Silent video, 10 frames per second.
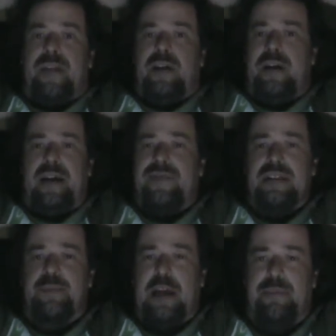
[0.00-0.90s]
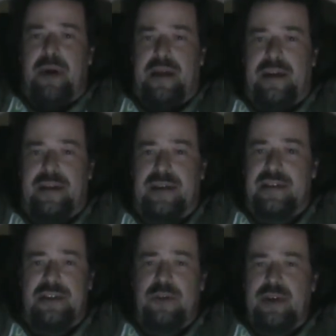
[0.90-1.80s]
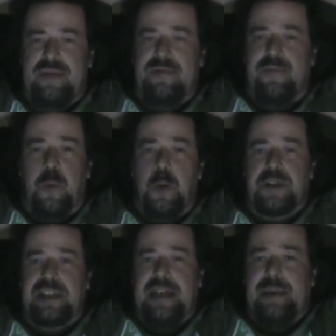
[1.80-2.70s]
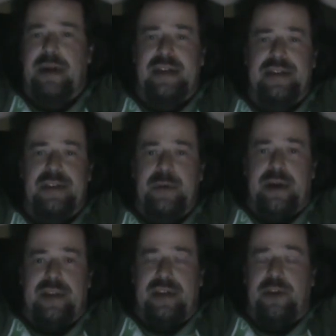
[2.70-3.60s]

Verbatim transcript: You don't have to spend money on this. You don't have to force anybody to do anything.